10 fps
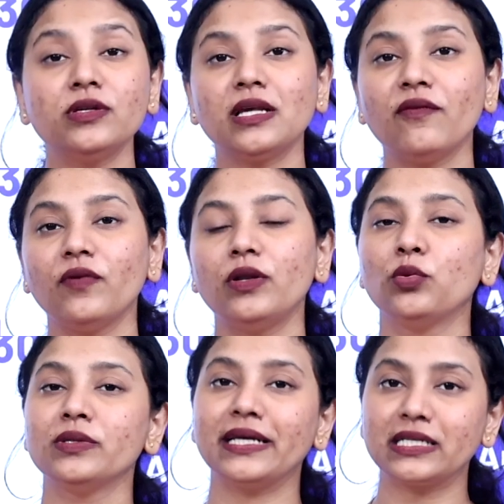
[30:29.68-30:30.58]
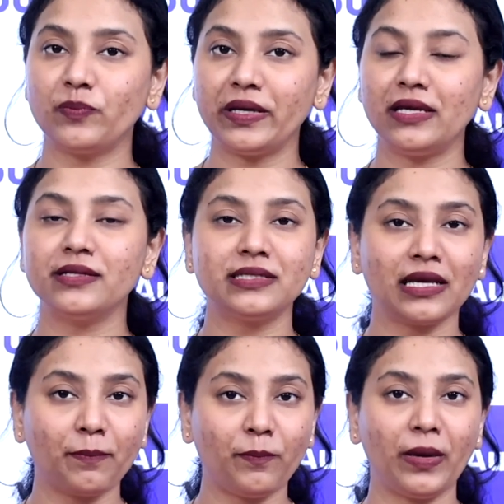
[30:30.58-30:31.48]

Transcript: you're someone who is experiencing